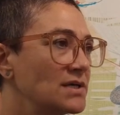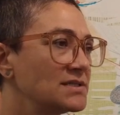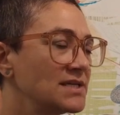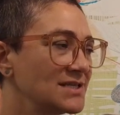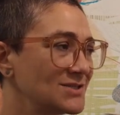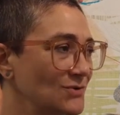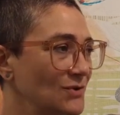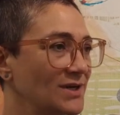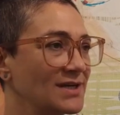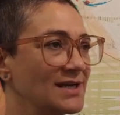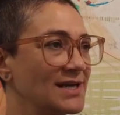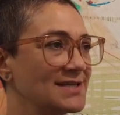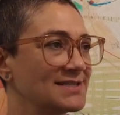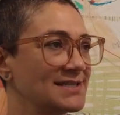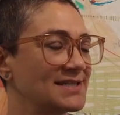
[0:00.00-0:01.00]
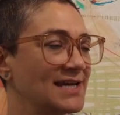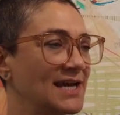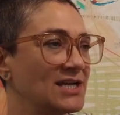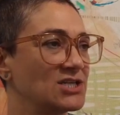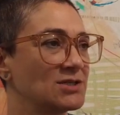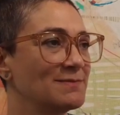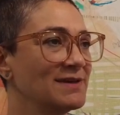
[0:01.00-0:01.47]
Disorganized
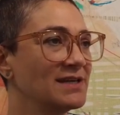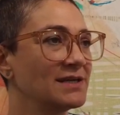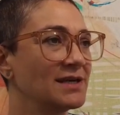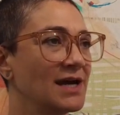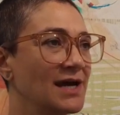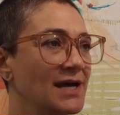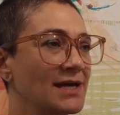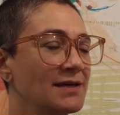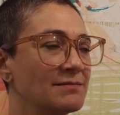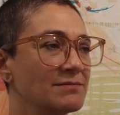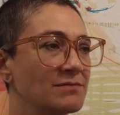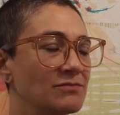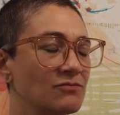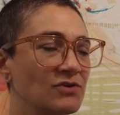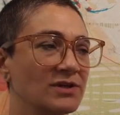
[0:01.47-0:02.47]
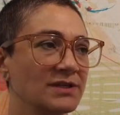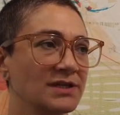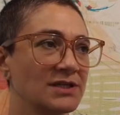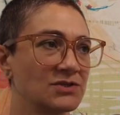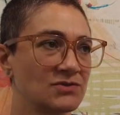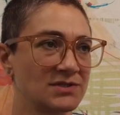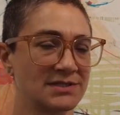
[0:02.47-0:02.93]
Attachment, I'm really
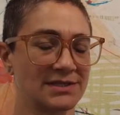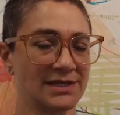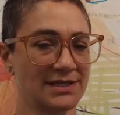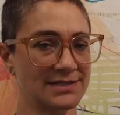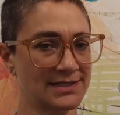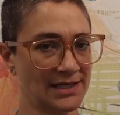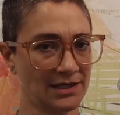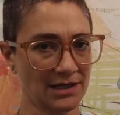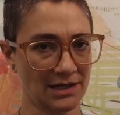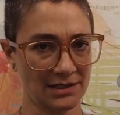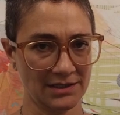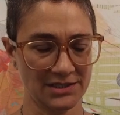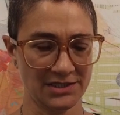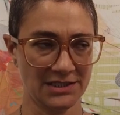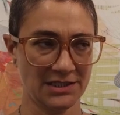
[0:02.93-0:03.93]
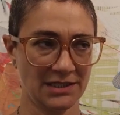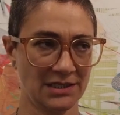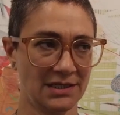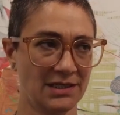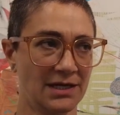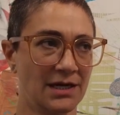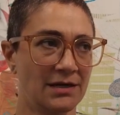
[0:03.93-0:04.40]
interested in
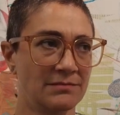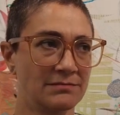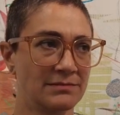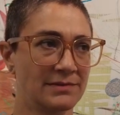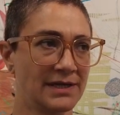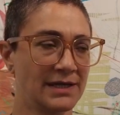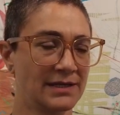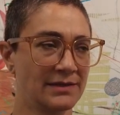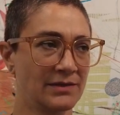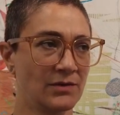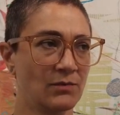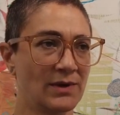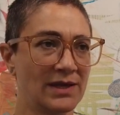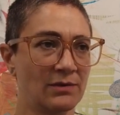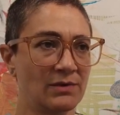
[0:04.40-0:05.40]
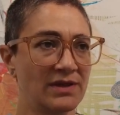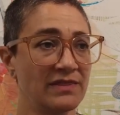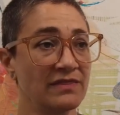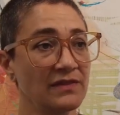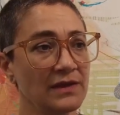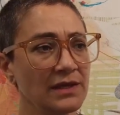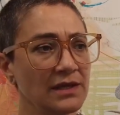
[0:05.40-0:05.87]
psychology and the way we
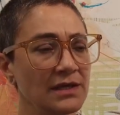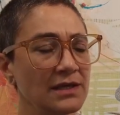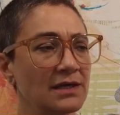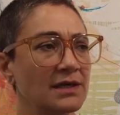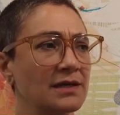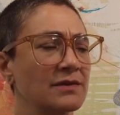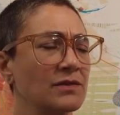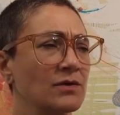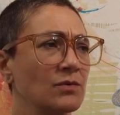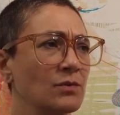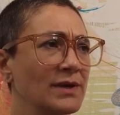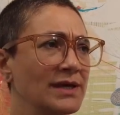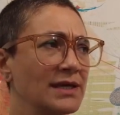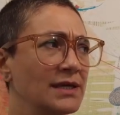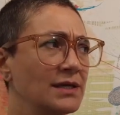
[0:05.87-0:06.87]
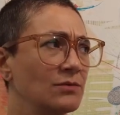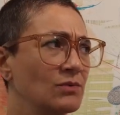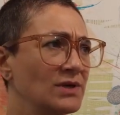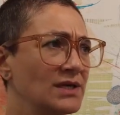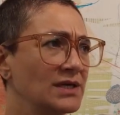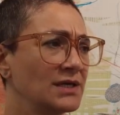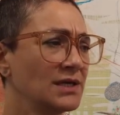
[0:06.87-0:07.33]
think and the way
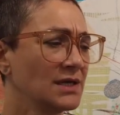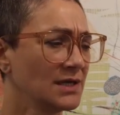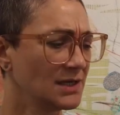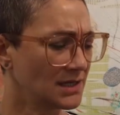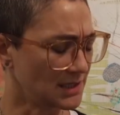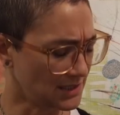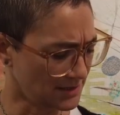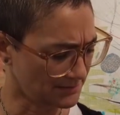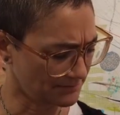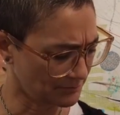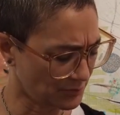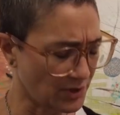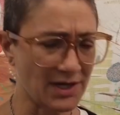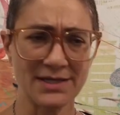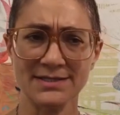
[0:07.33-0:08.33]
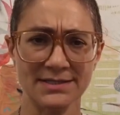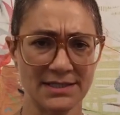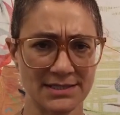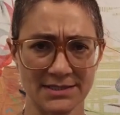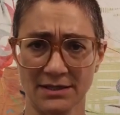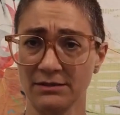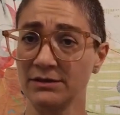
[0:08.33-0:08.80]
we
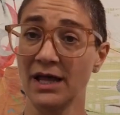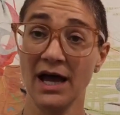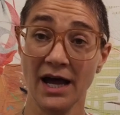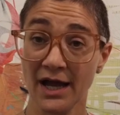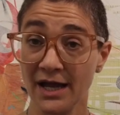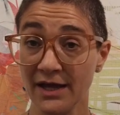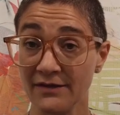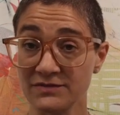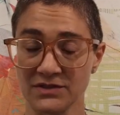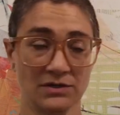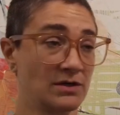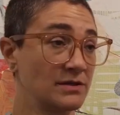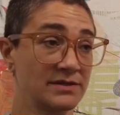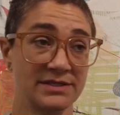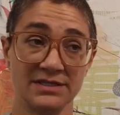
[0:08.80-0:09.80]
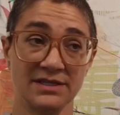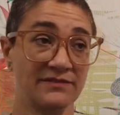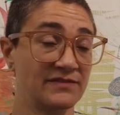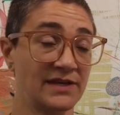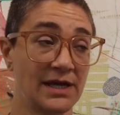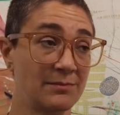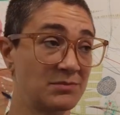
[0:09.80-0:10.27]
process our lives and all the
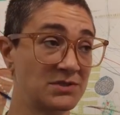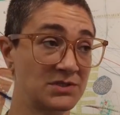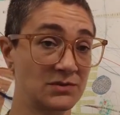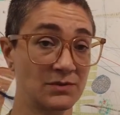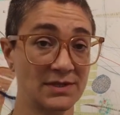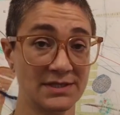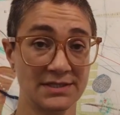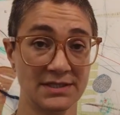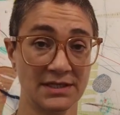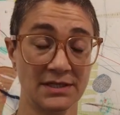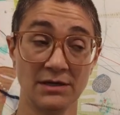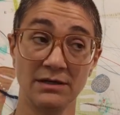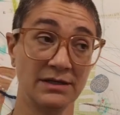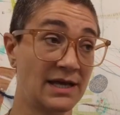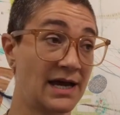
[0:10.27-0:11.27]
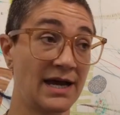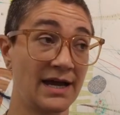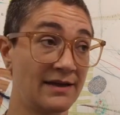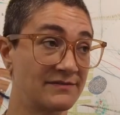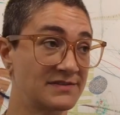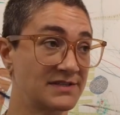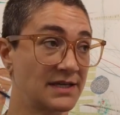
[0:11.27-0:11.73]
stuff that happens to us in our
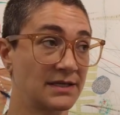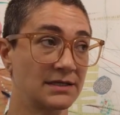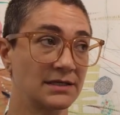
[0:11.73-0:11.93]
lives.